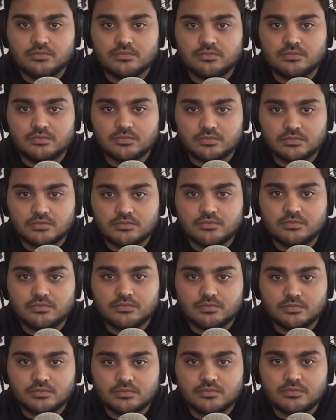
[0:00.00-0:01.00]

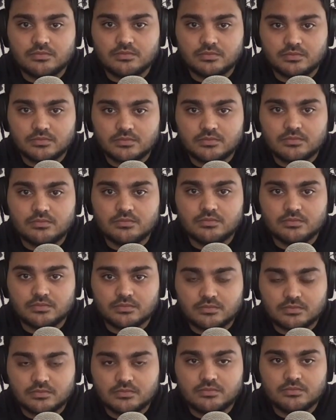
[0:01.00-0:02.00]

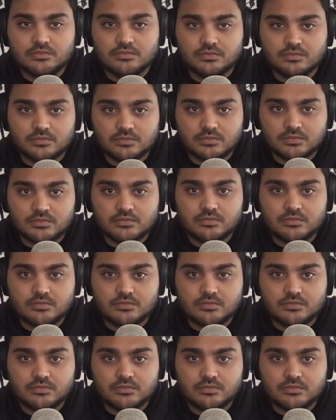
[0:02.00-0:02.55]
No words are spoken by the person on screen.